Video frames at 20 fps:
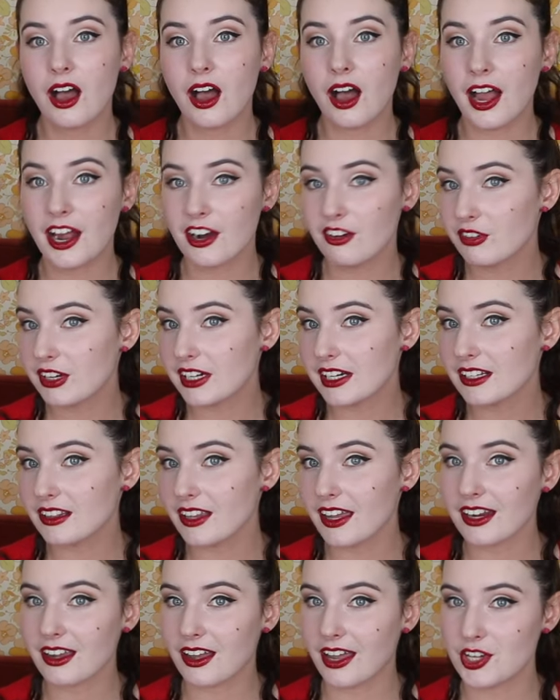I really
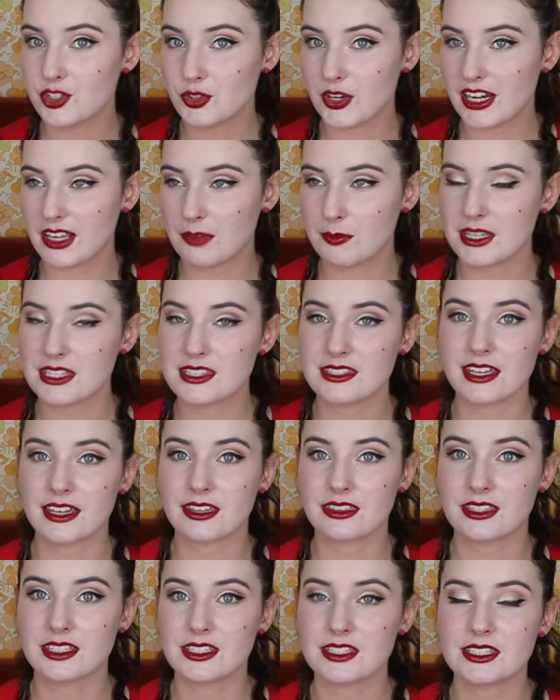like hydrating mists
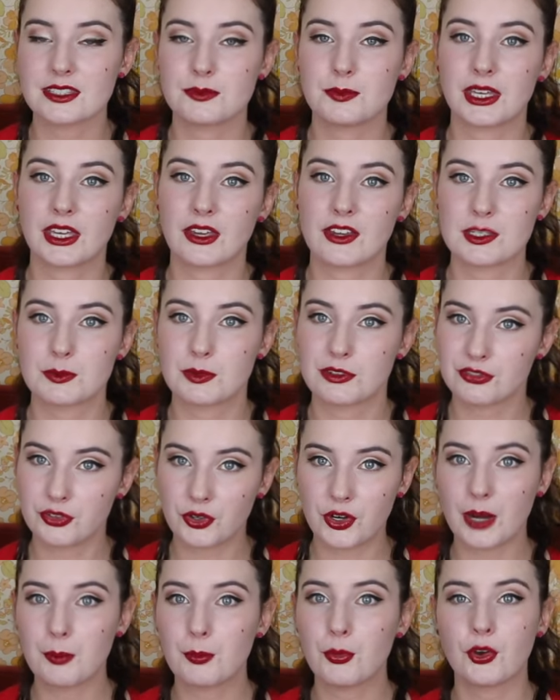like this because
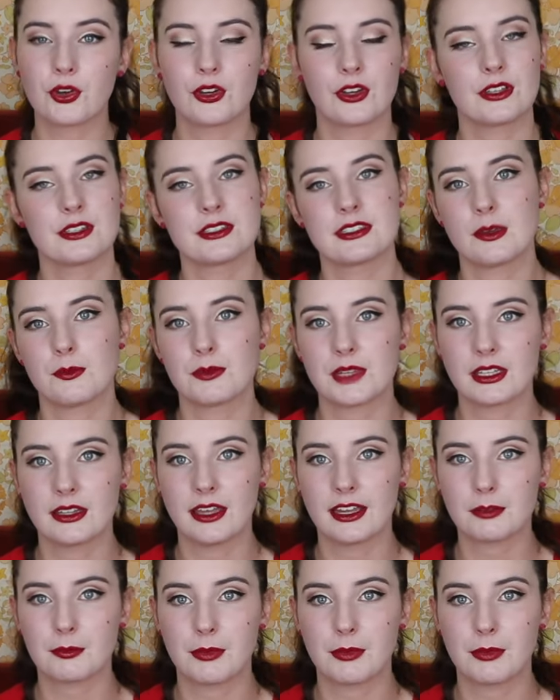before I put on something like